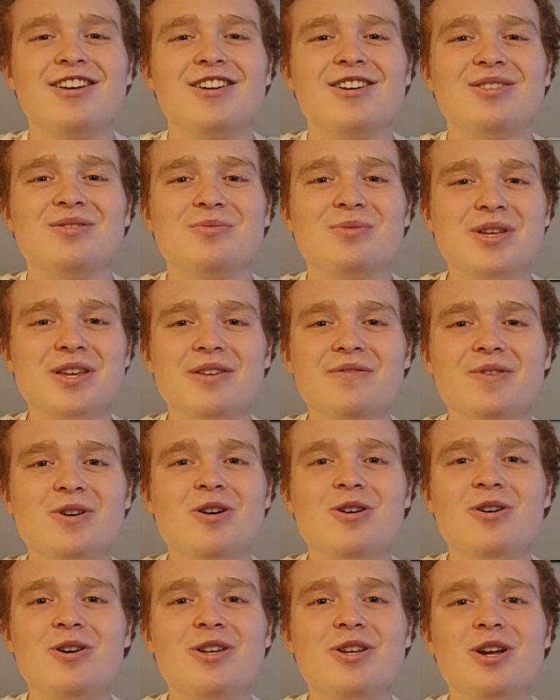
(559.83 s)
We have
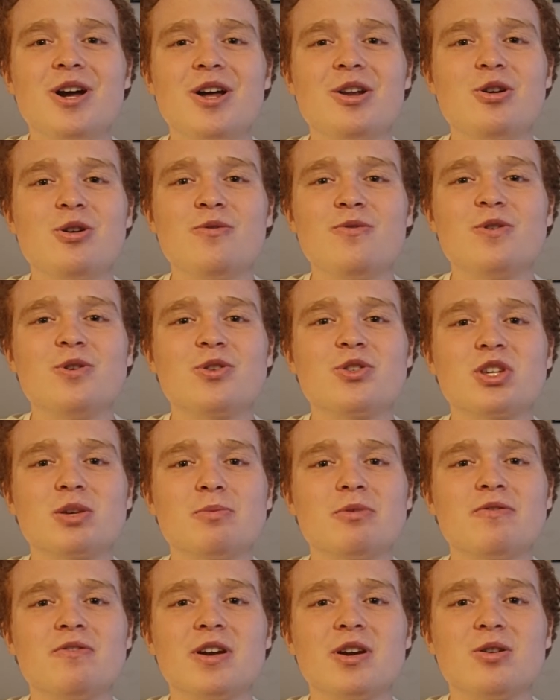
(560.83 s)
already gone over some of
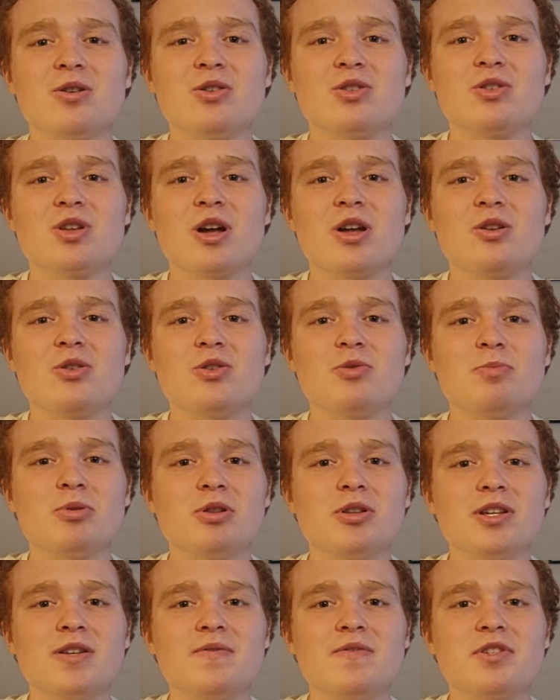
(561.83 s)
Aristotle's
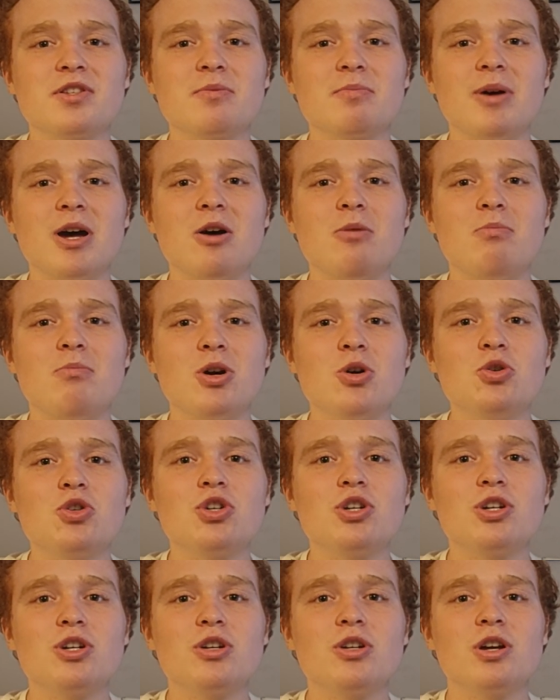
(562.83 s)
beliefs about
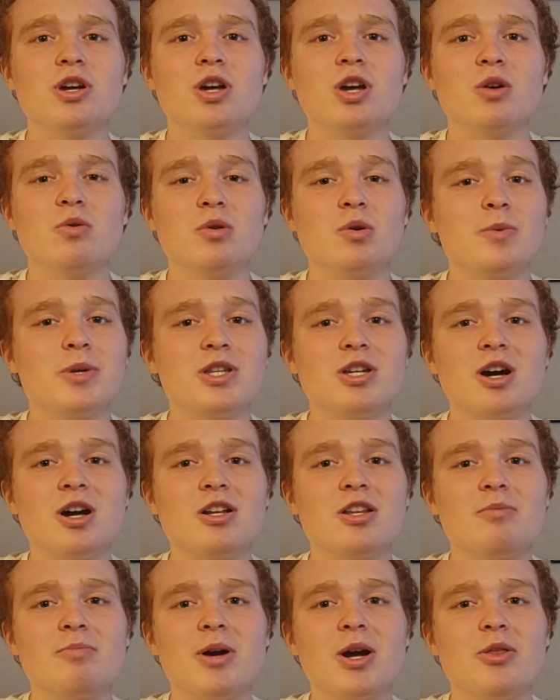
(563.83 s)
motion when we talked
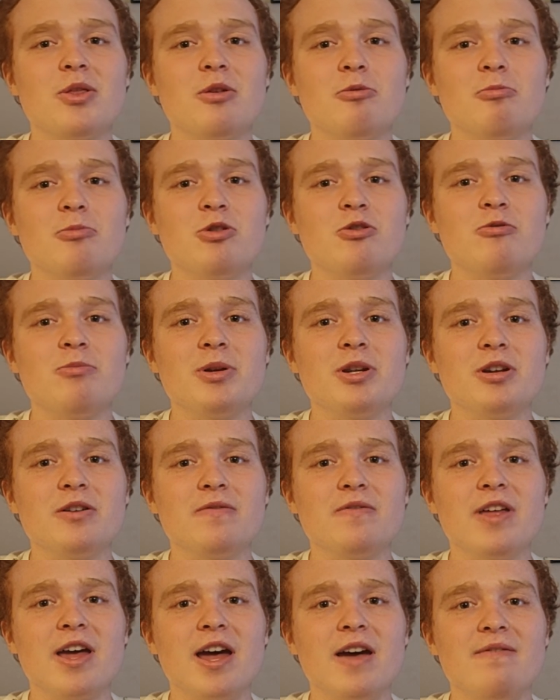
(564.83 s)
about the movement of the
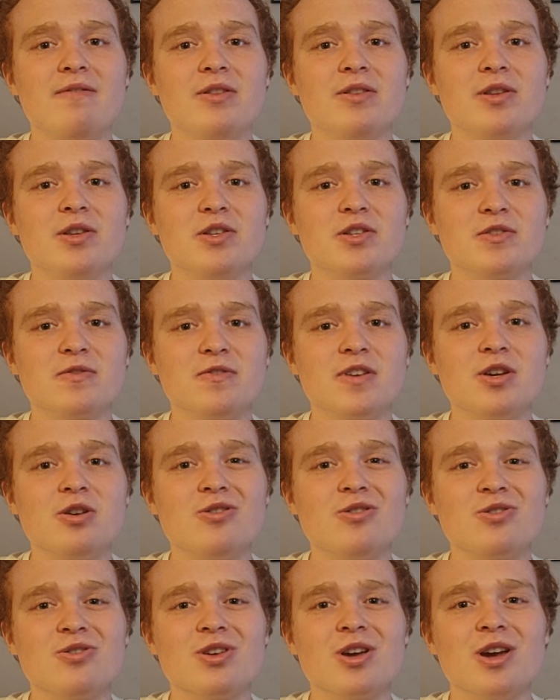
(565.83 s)
heavenly
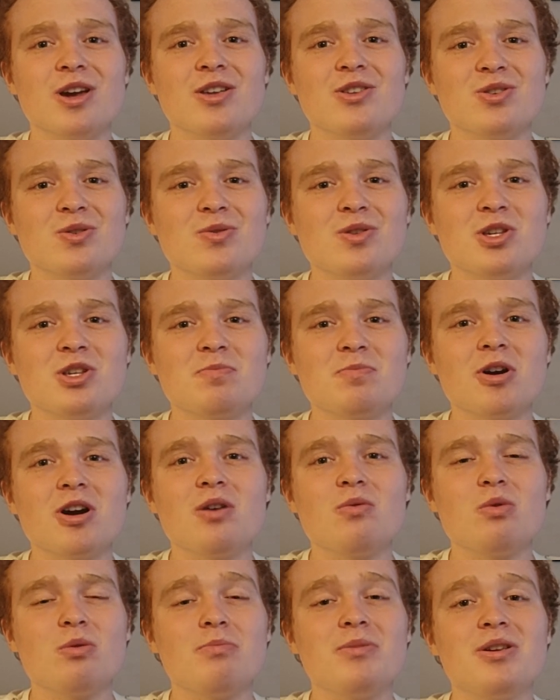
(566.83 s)
spheres, so this part will
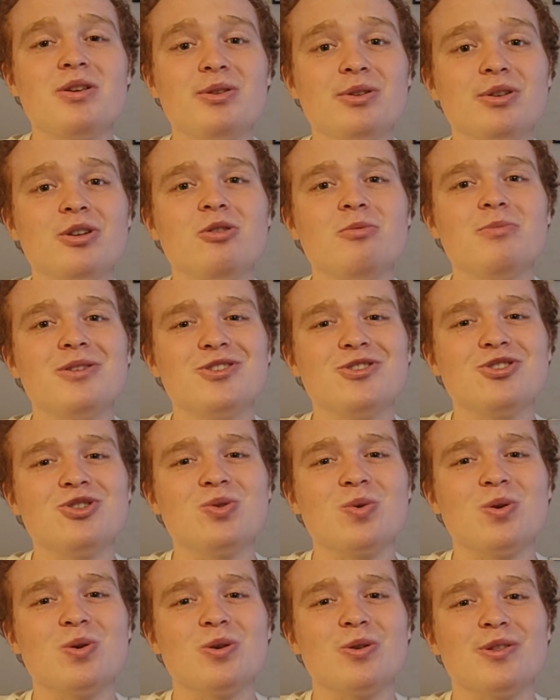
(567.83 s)
be a little bit
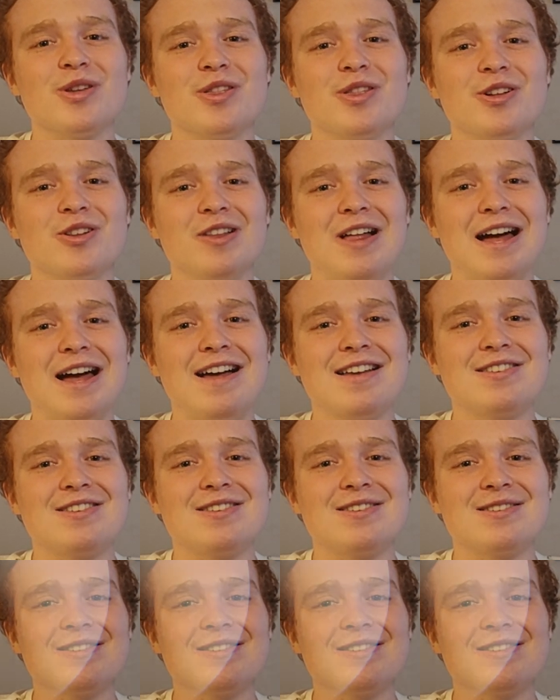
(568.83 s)
shorter than the last.